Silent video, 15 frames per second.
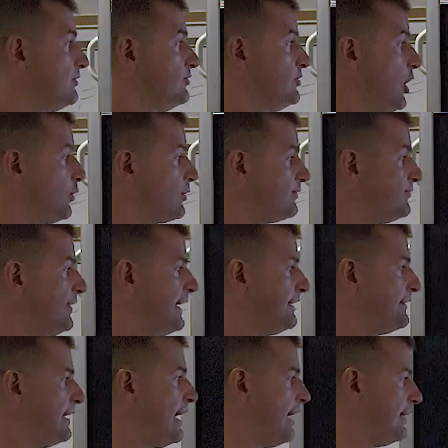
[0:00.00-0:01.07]
notify
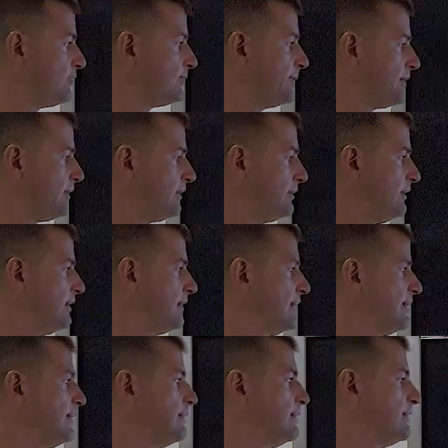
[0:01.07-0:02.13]
the hospital,
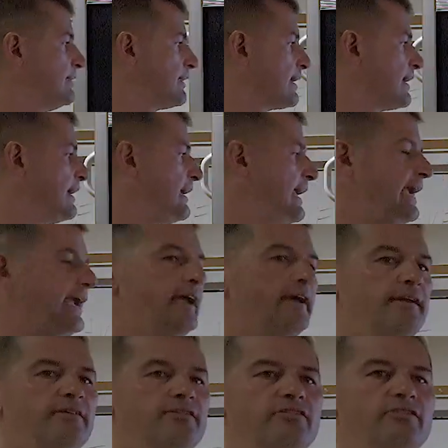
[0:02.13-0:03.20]

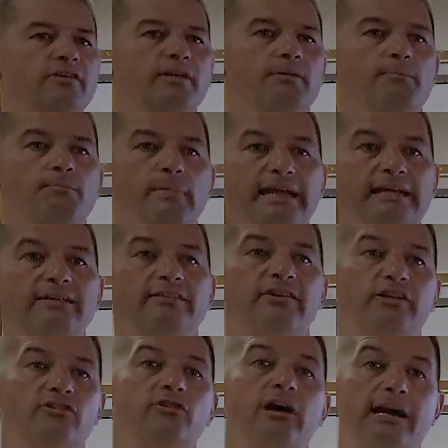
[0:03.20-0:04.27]
and
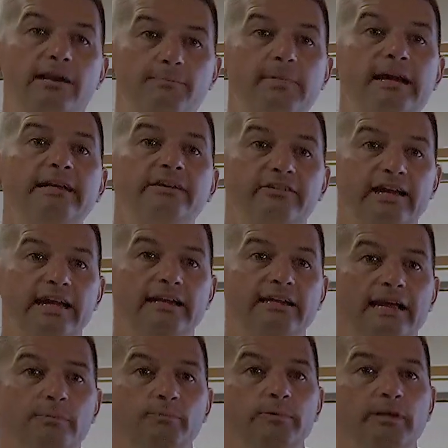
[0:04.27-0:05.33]
try to maintain
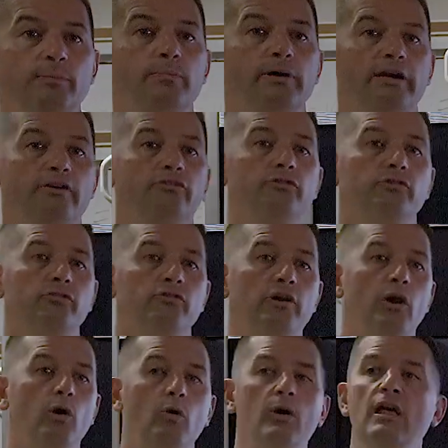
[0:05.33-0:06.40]
that blood pressure.
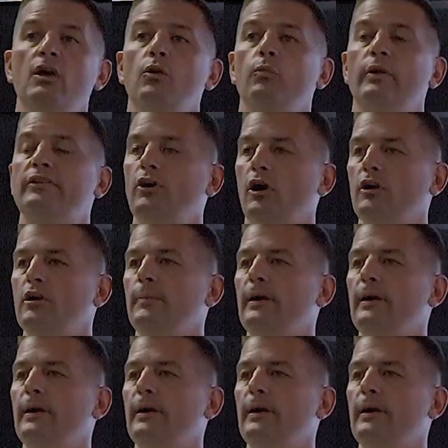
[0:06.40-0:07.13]
So we talk